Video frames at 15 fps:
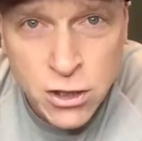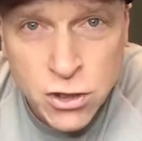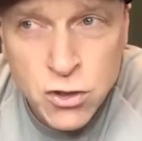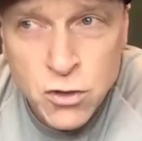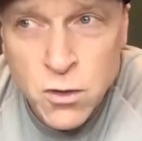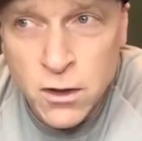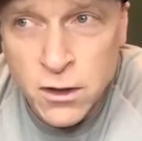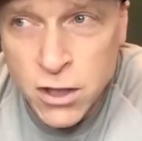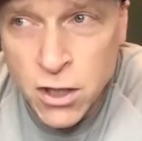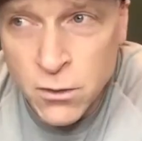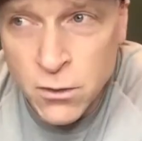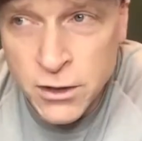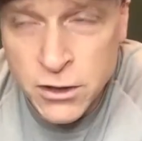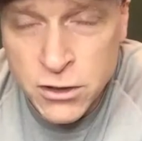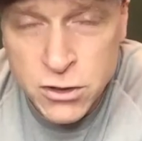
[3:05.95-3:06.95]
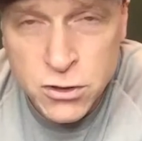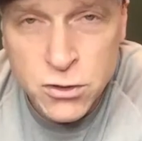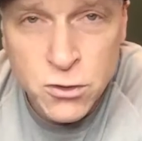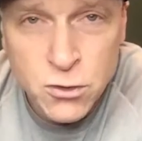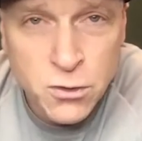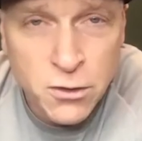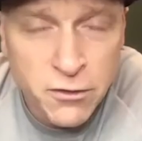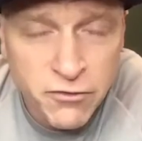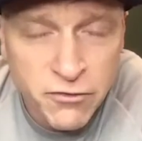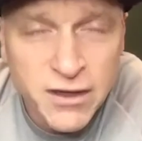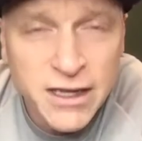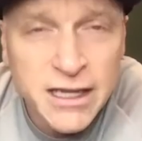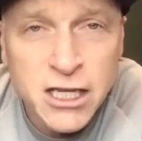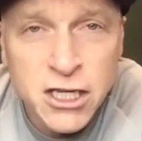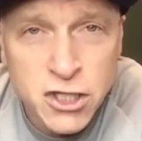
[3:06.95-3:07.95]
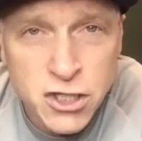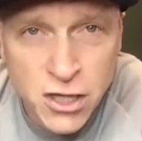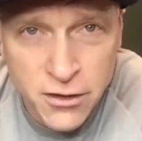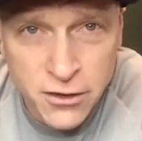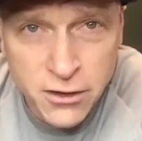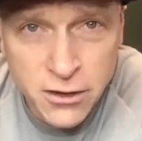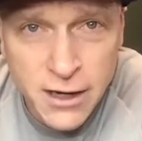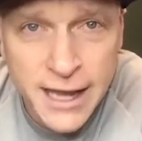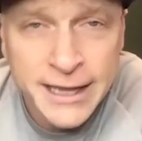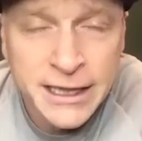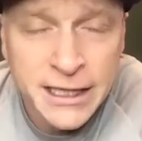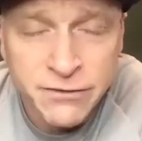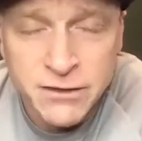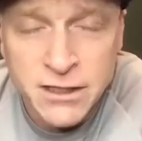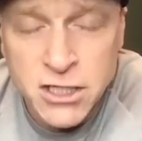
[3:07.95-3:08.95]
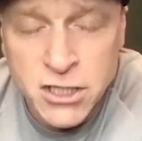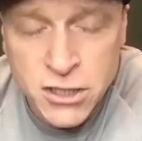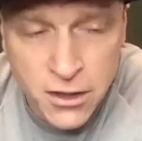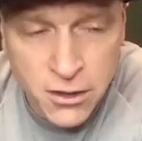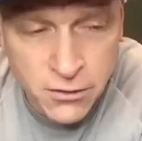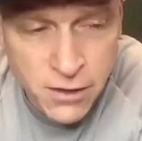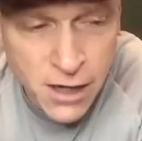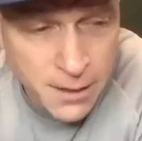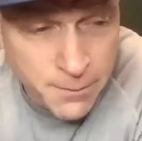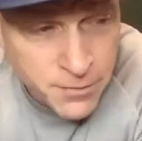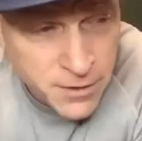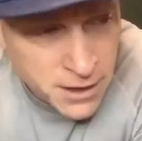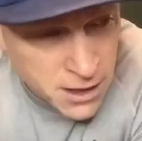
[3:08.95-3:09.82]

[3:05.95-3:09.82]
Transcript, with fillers: who are going to feed each other and lift each other up.